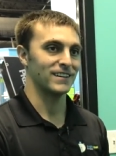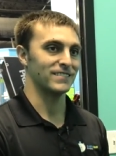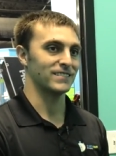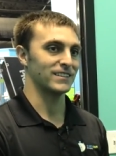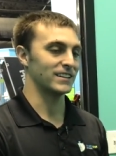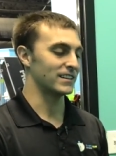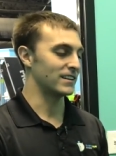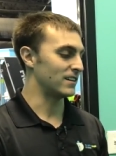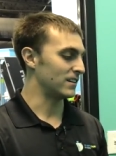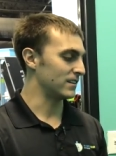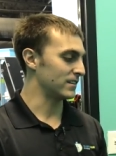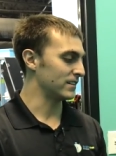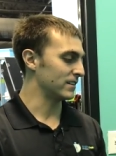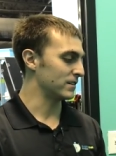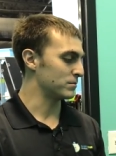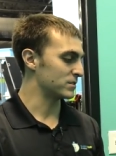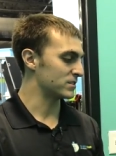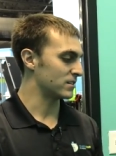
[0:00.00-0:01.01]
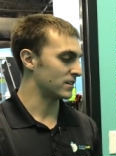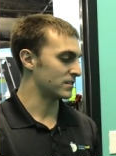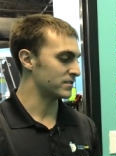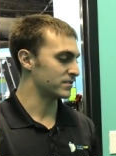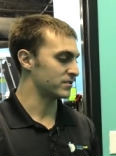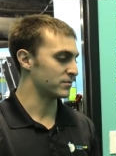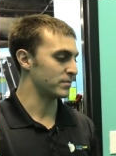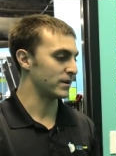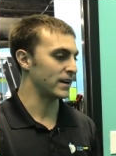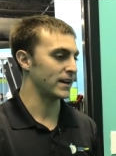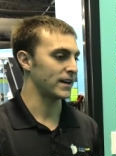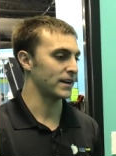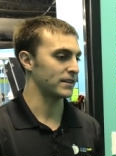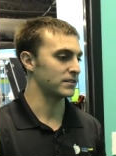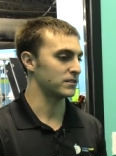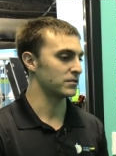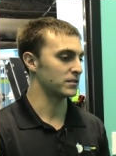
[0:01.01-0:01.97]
You get on it and it massages your back.